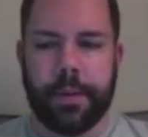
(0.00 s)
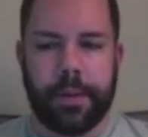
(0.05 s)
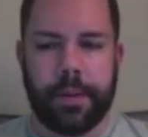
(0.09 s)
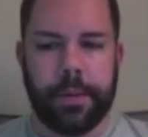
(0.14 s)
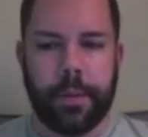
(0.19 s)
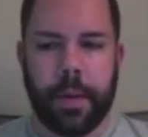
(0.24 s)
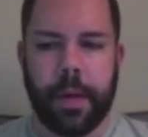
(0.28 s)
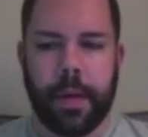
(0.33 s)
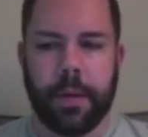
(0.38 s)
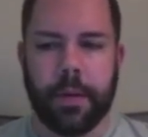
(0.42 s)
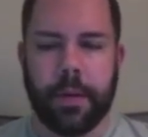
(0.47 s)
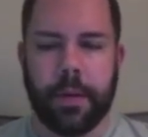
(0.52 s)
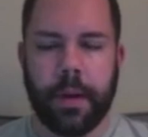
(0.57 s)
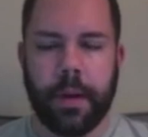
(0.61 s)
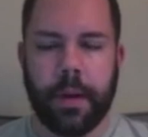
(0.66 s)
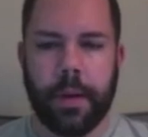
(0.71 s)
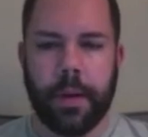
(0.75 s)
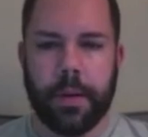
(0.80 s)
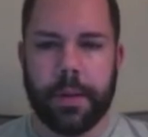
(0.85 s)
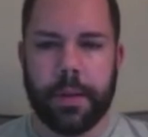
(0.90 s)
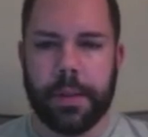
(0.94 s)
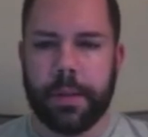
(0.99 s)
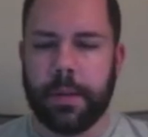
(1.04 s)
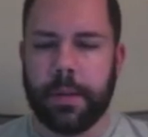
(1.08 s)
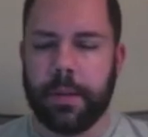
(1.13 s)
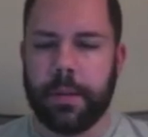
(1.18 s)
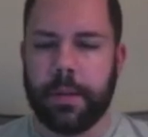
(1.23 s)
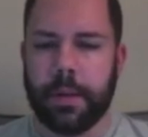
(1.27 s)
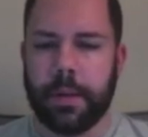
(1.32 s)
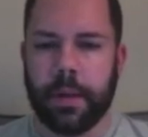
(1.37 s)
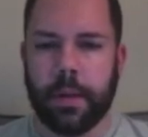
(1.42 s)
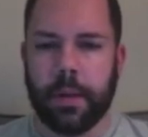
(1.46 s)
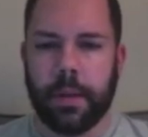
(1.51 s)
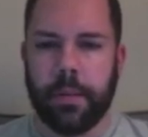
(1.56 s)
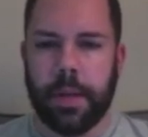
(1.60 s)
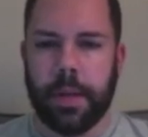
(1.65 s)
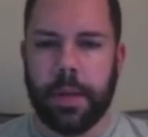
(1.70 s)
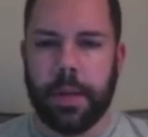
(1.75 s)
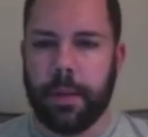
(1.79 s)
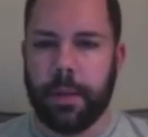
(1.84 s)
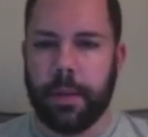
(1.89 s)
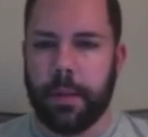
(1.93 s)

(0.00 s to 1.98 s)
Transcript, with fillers: $300 during the month,